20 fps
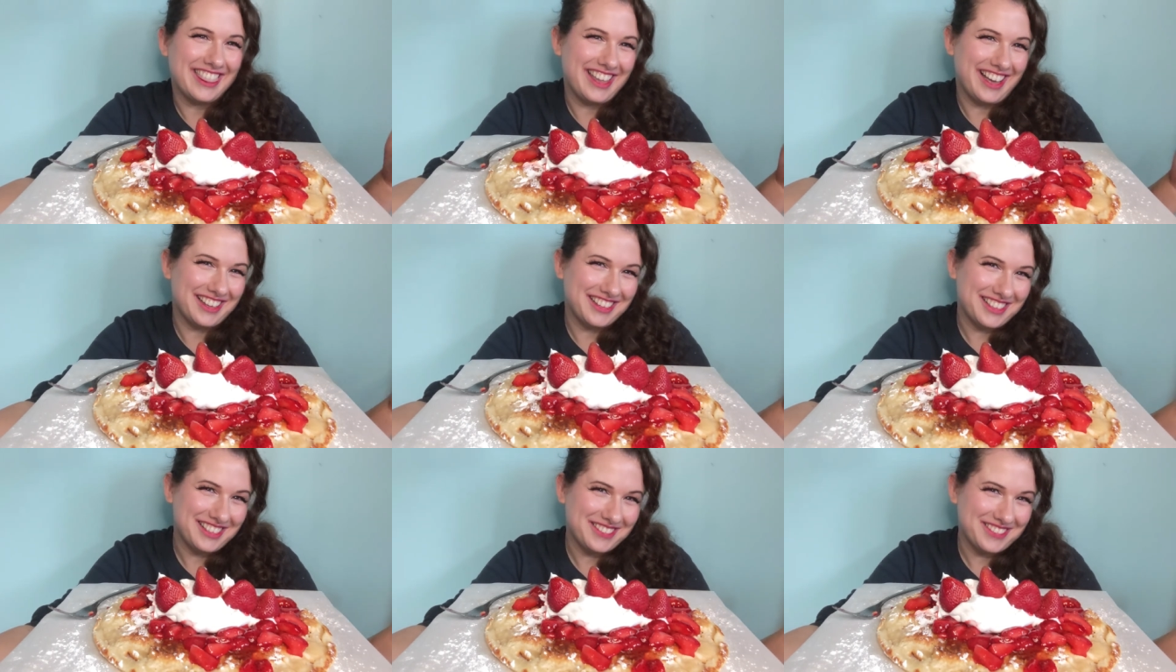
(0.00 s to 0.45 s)

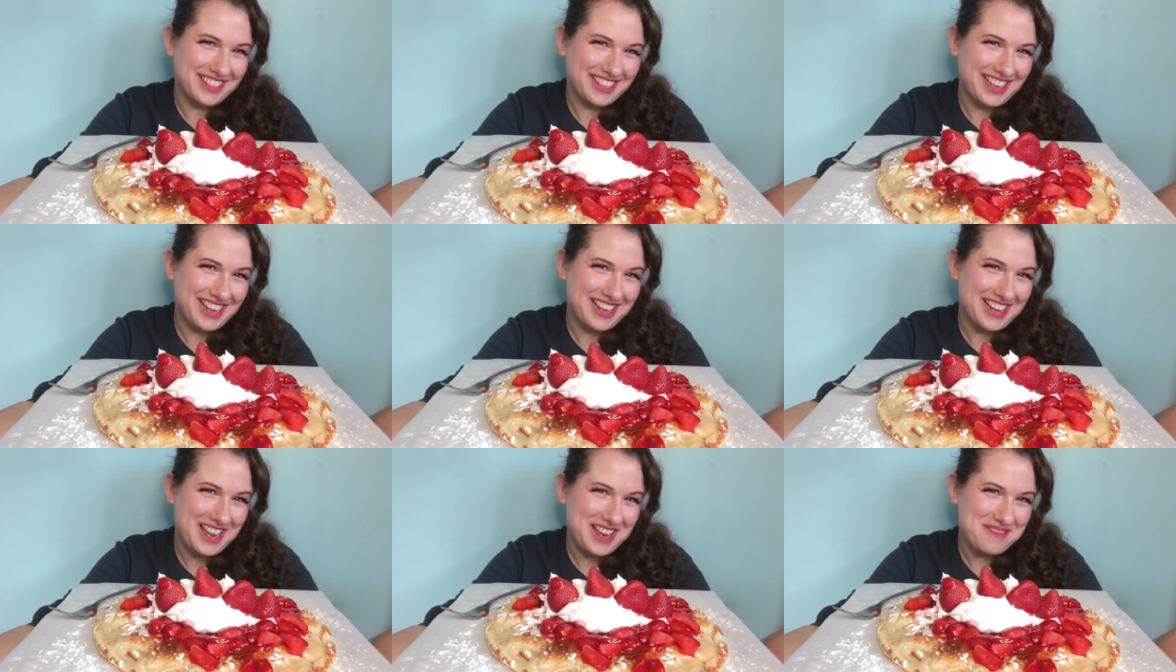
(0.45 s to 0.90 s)
that's what
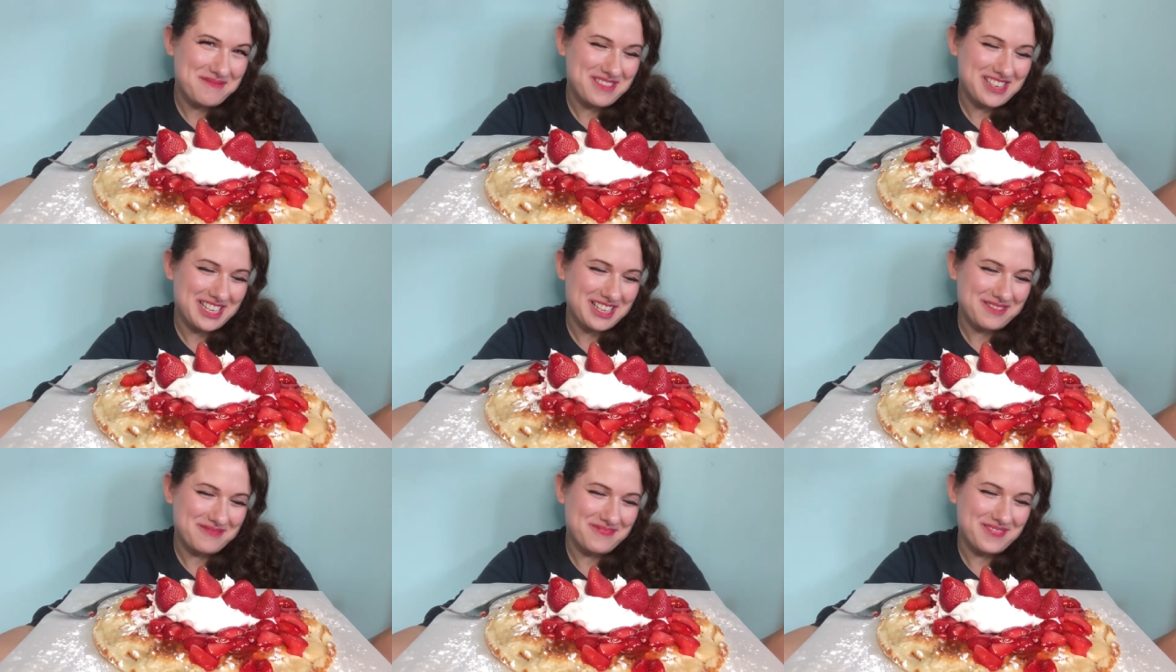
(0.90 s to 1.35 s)
I named
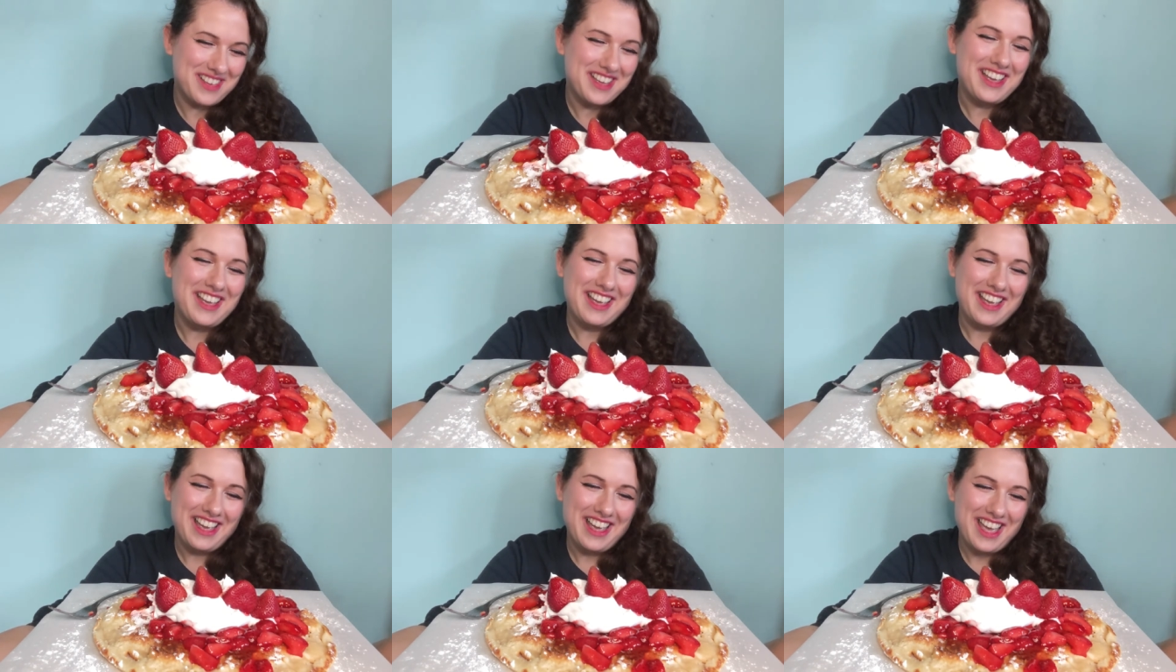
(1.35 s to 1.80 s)
him
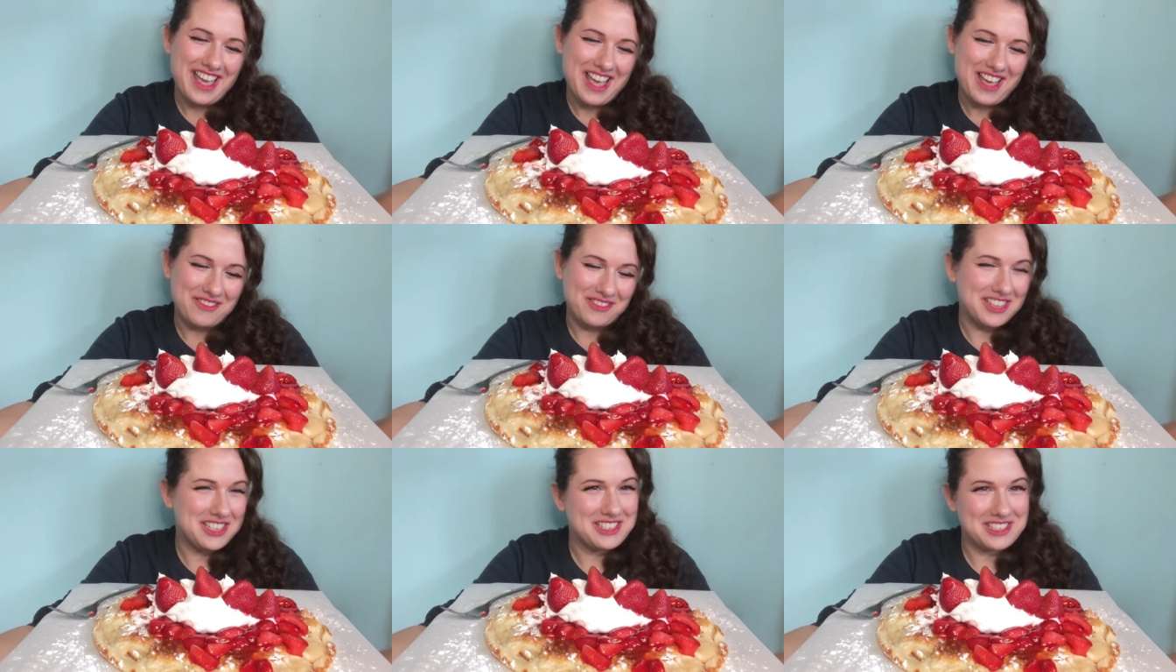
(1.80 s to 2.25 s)

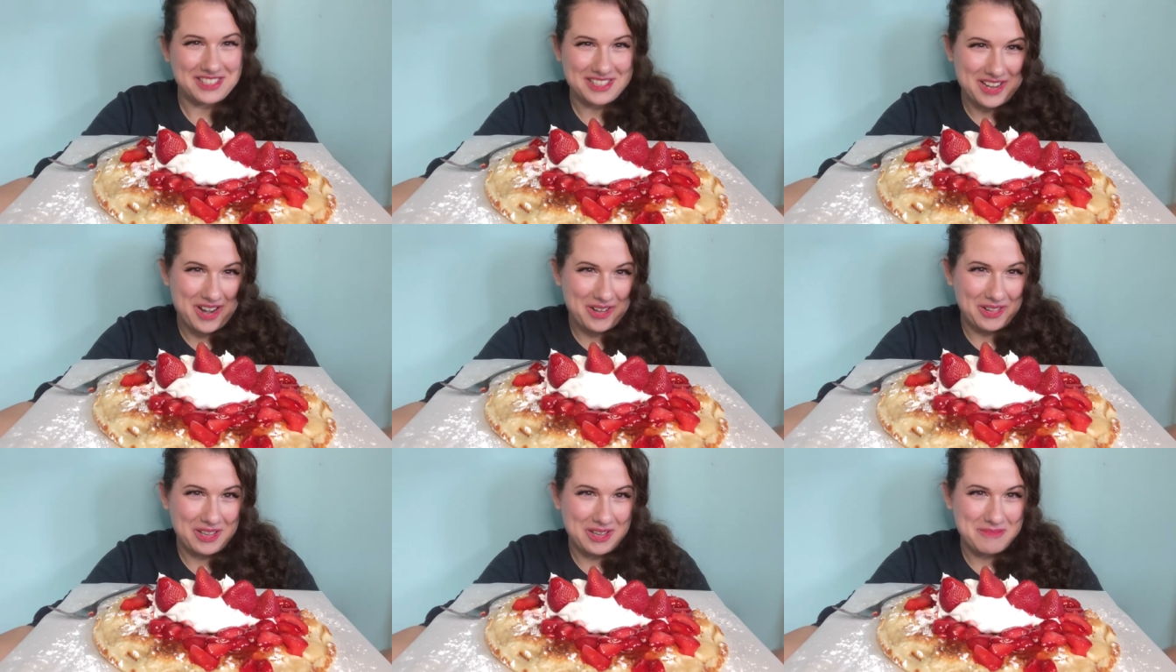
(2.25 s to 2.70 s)
and we just
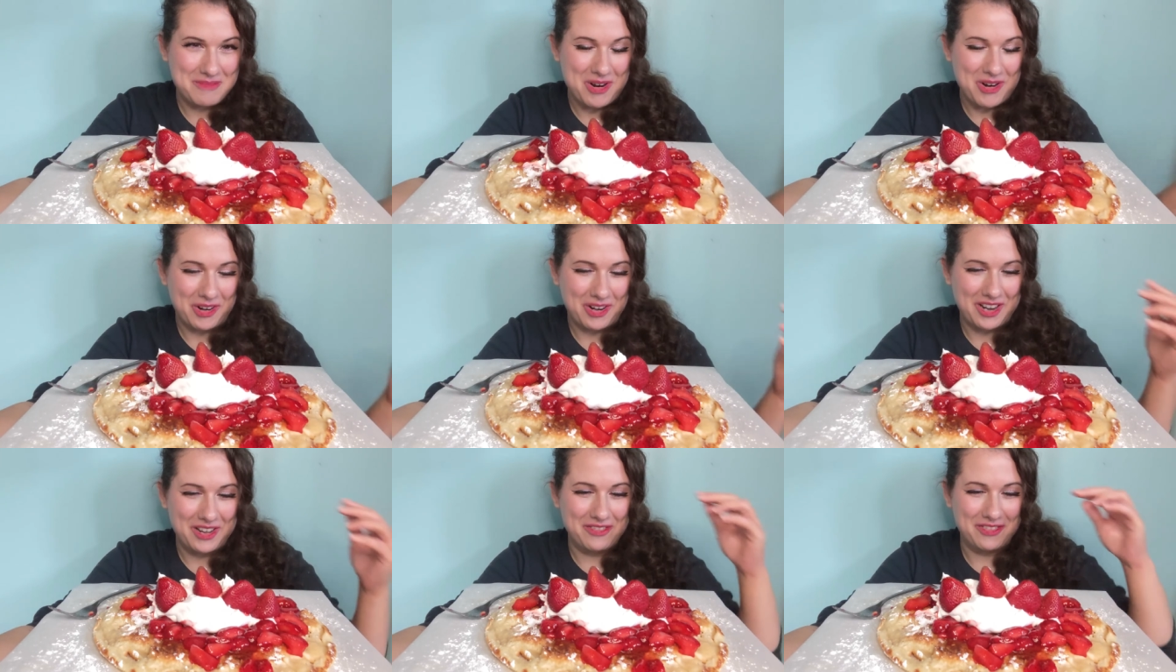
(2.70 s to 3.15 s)
call him
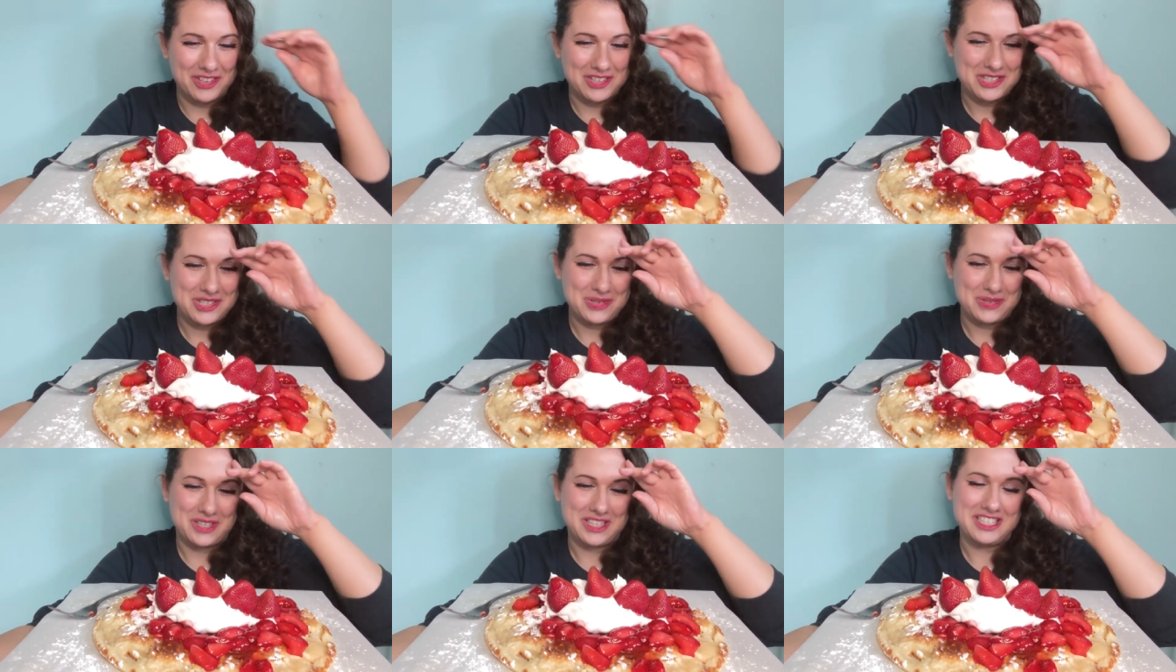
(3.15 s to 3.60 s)
Ari for
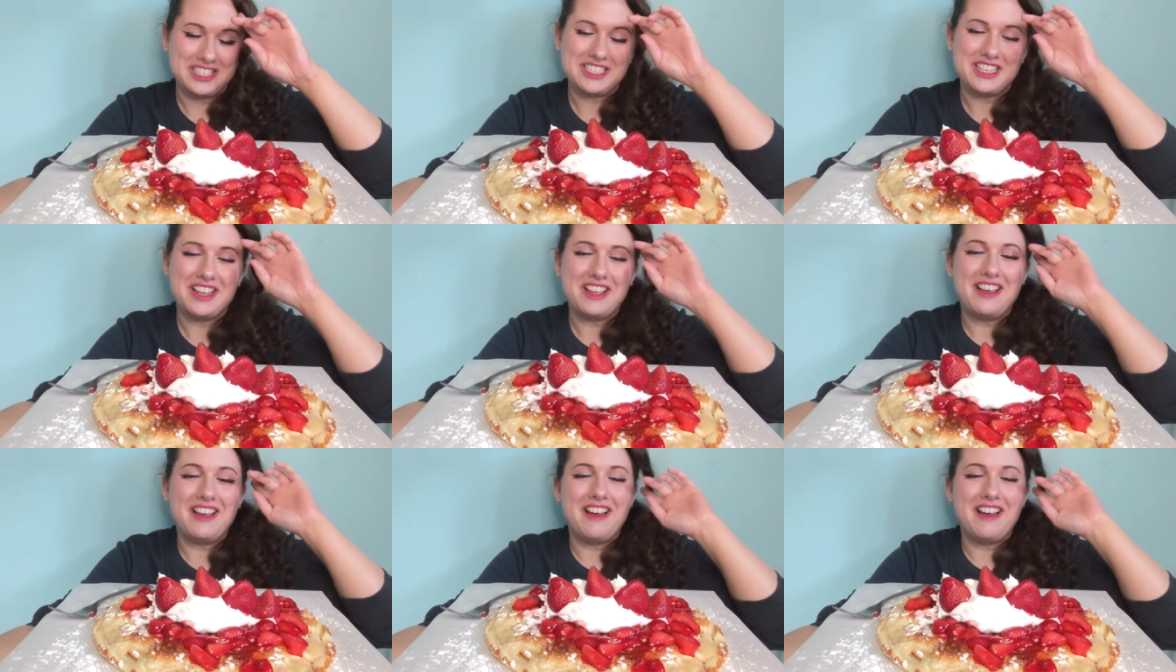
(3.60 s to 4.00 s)
short.